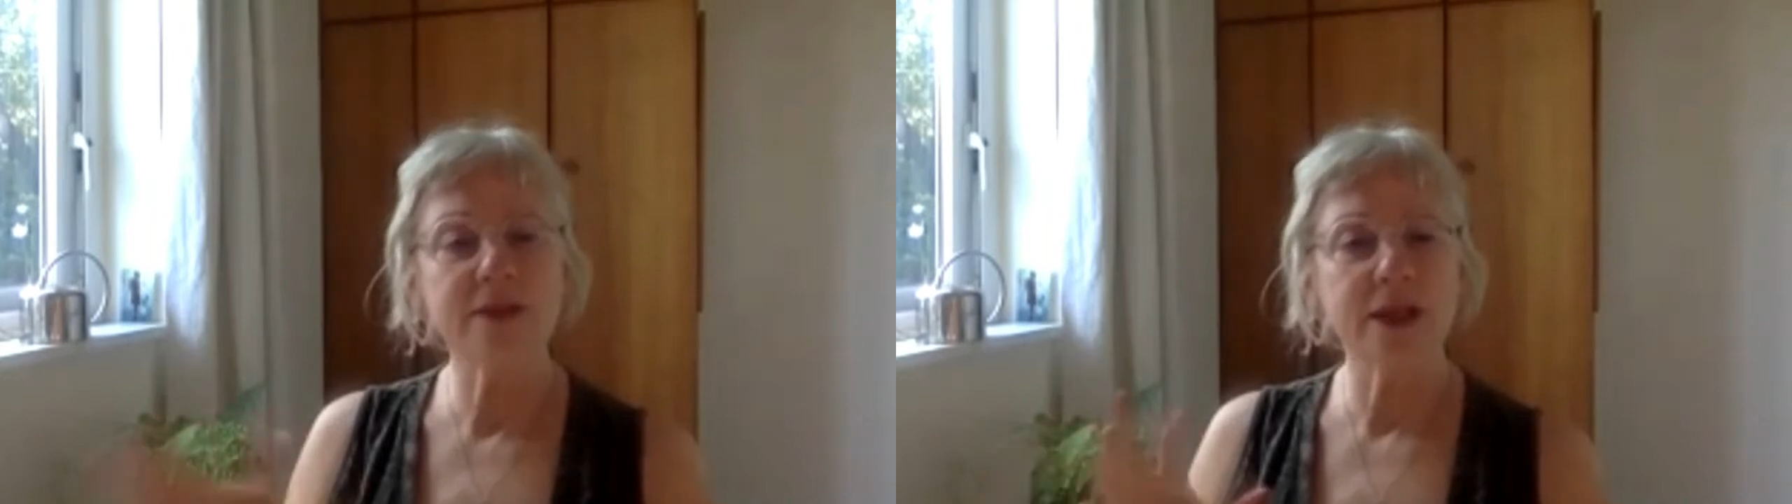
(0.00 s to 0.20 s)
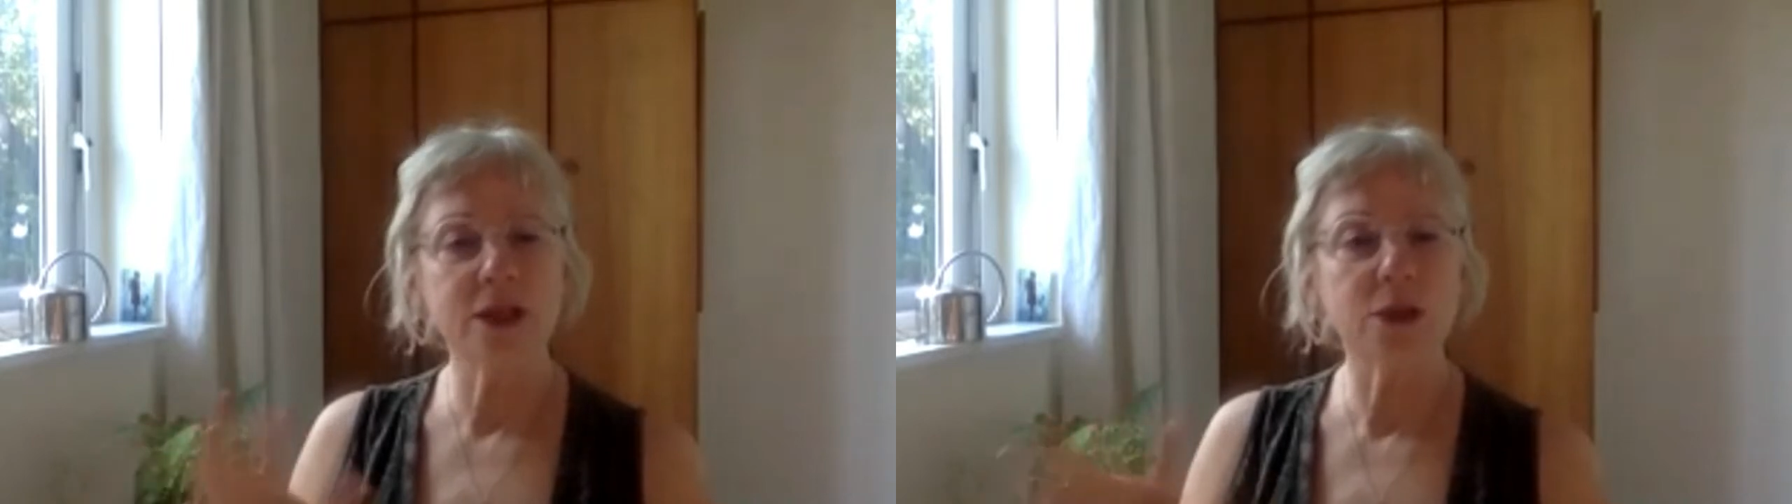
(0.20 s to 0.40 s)

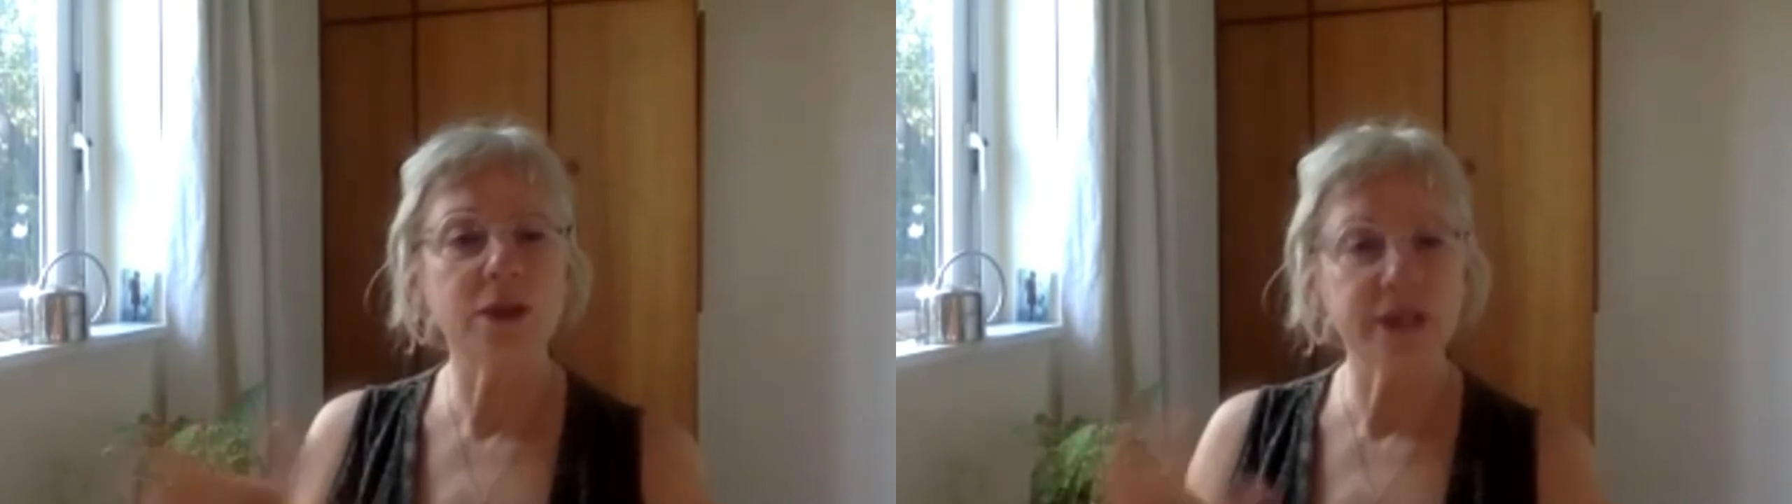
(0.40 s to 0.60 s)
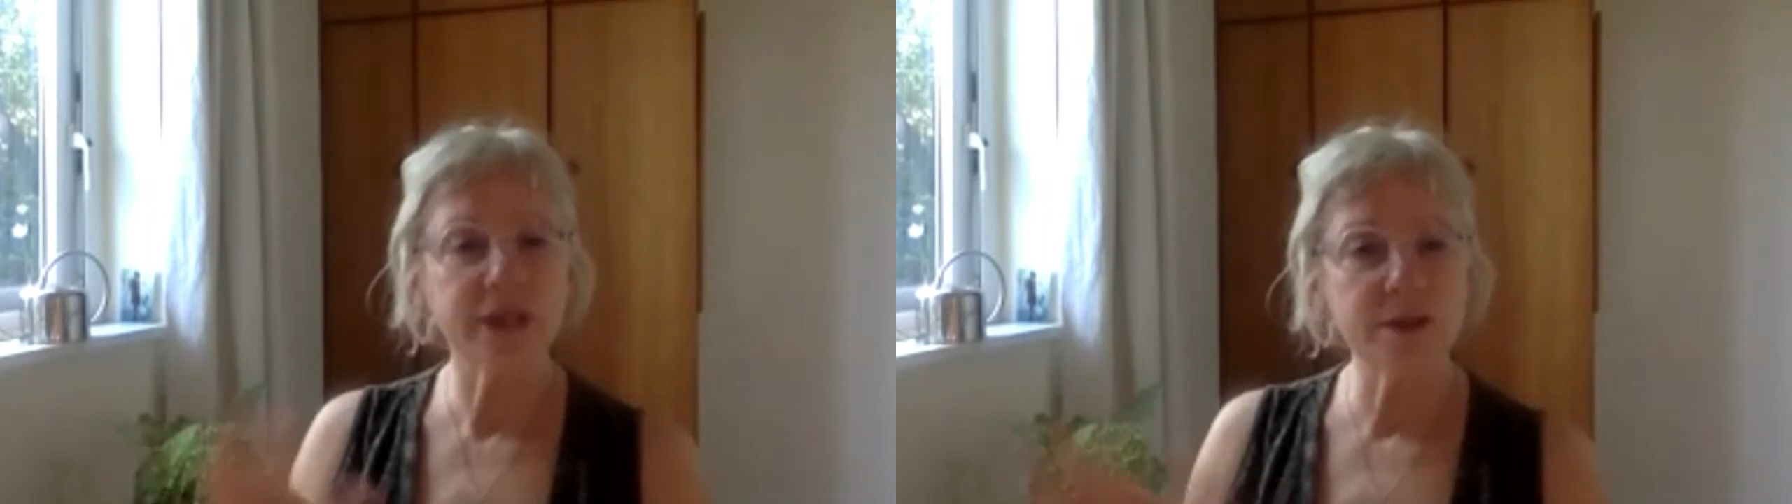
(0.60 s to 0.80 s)

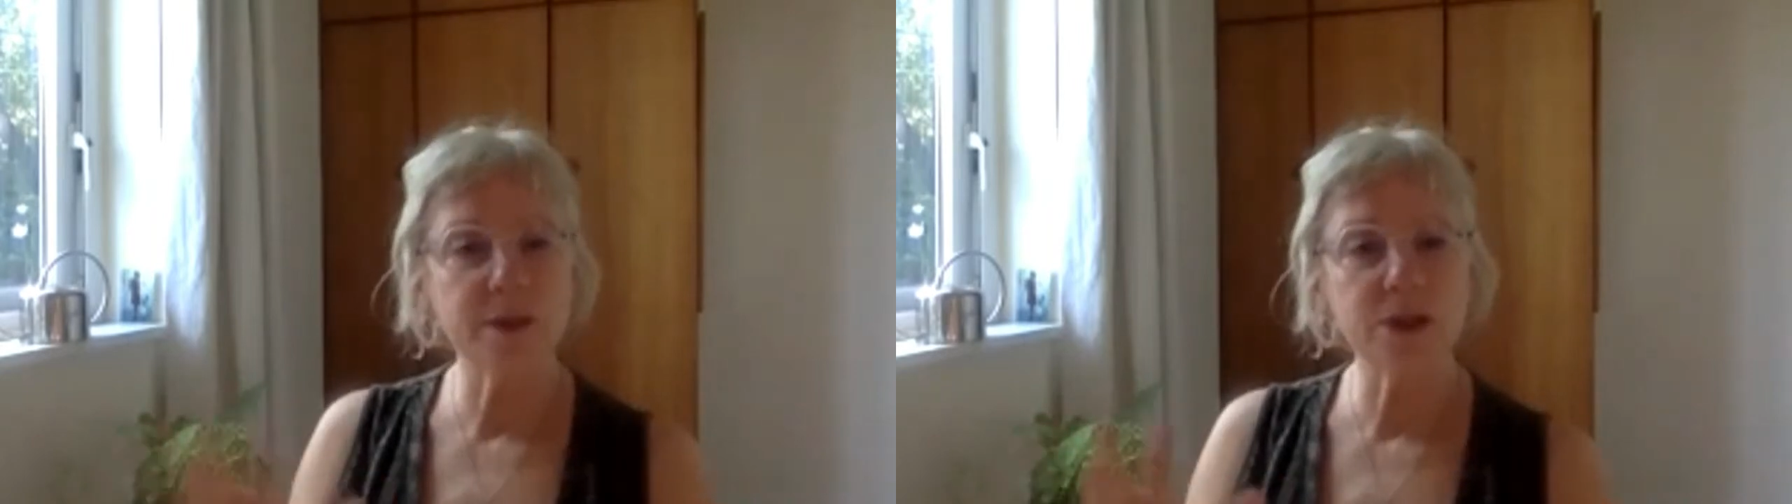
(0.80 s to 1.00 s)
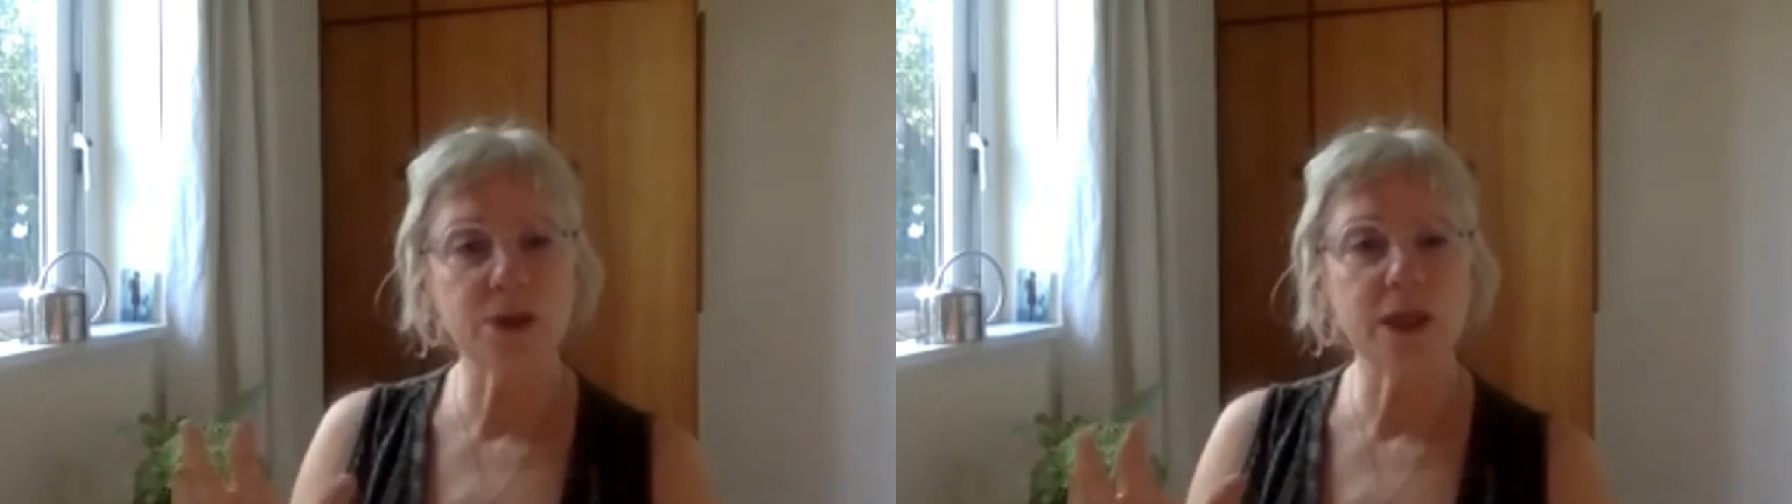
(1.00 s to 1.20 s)
equivalence
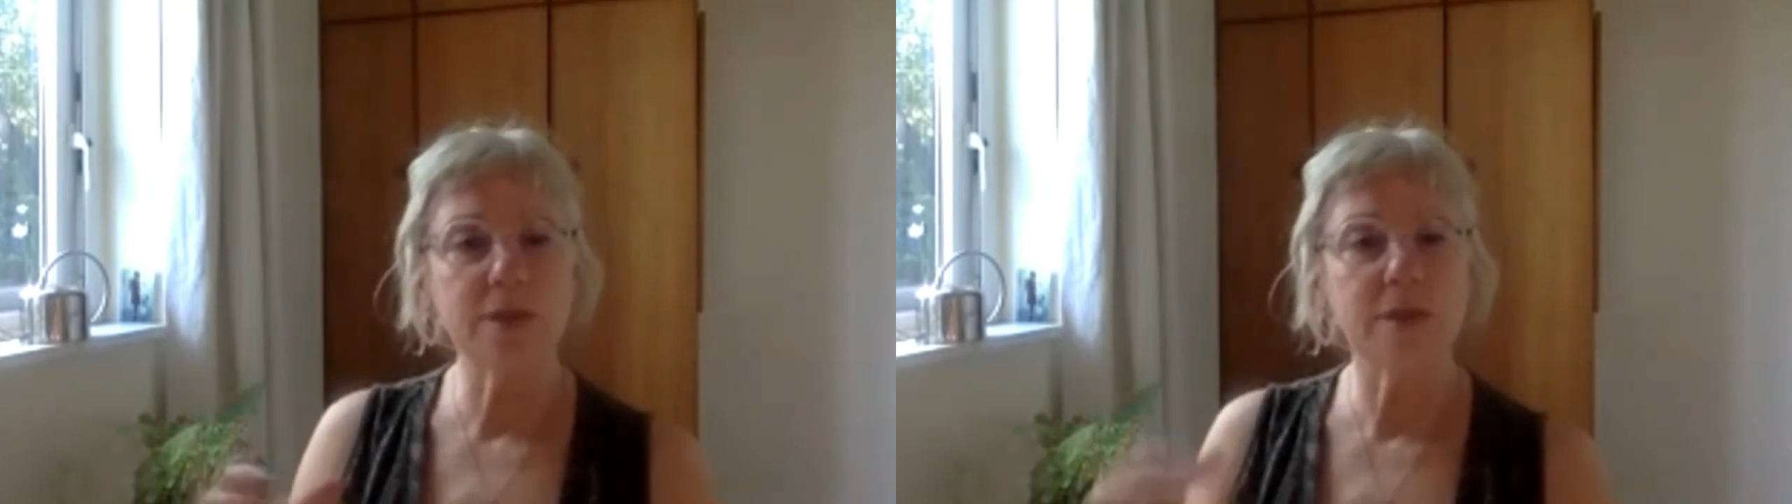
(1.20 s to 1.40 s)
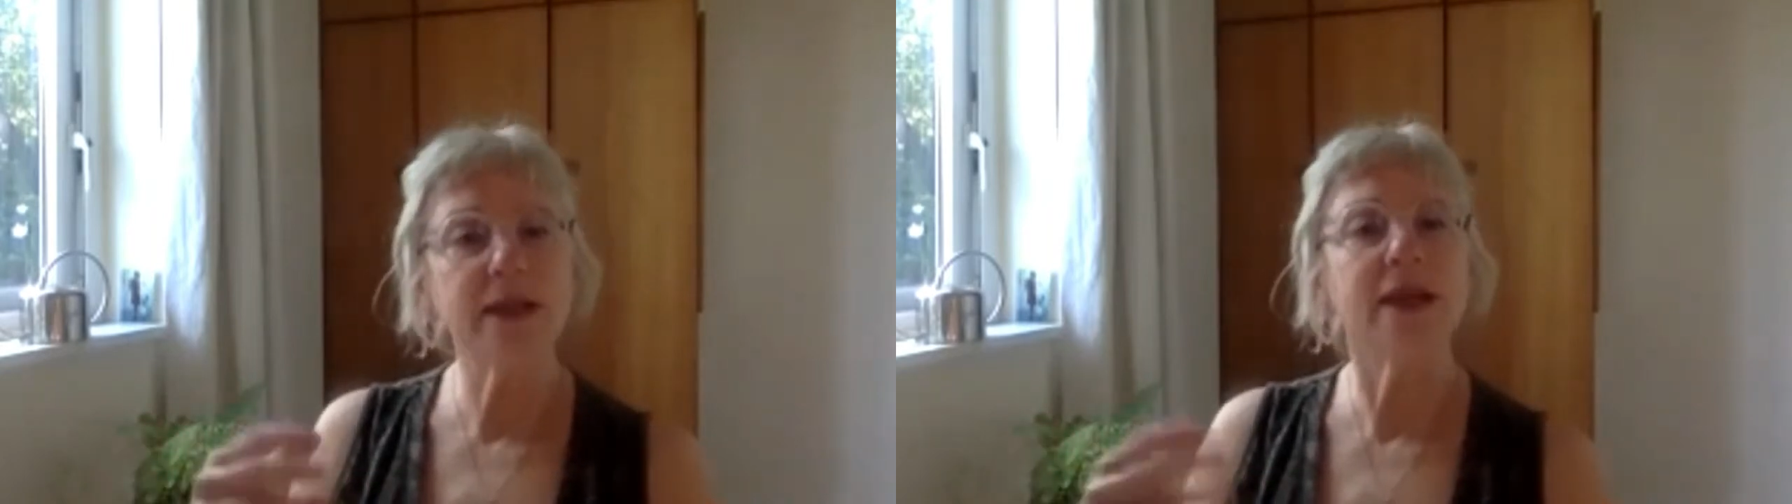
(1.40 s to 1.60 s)
between
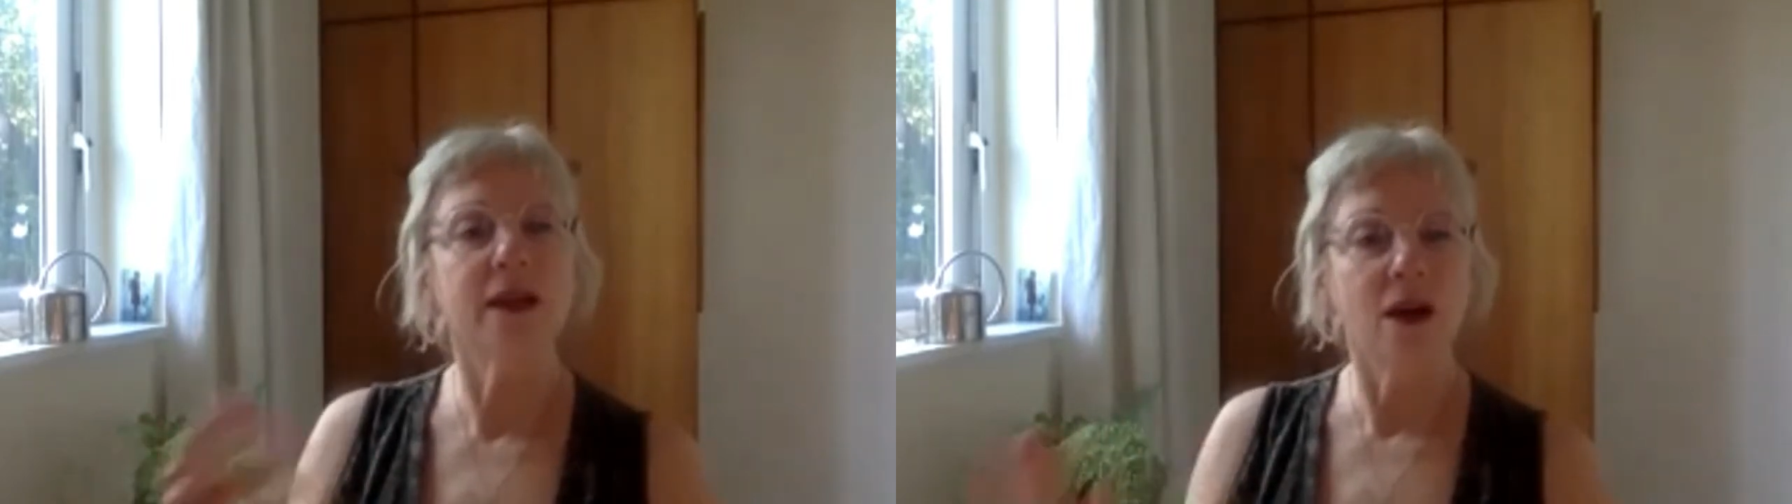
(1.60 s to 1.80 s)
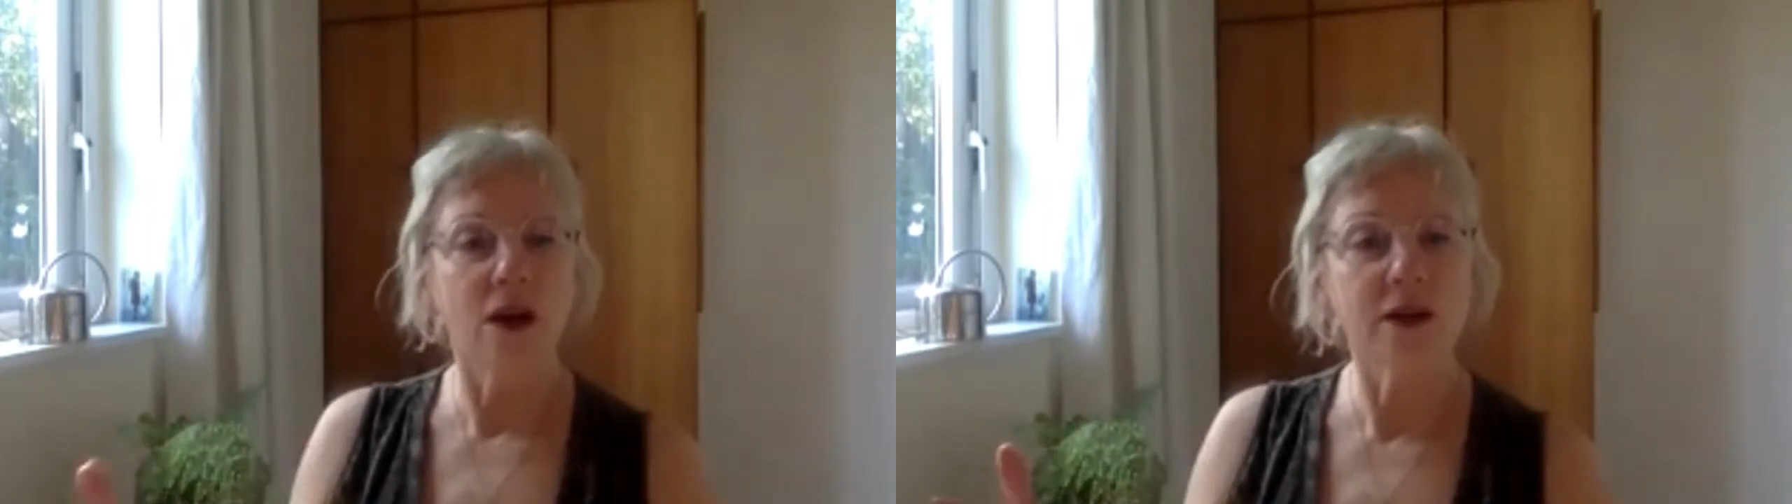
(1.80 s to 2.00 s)
making
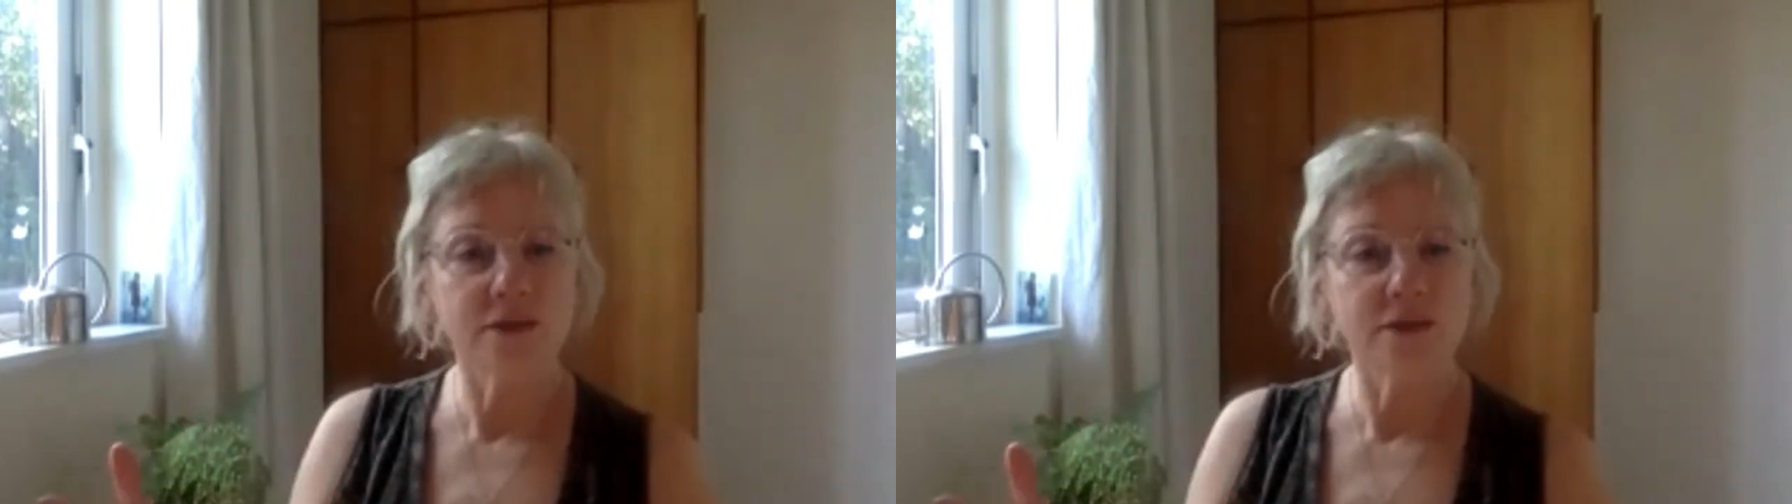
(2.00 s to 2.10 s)
art,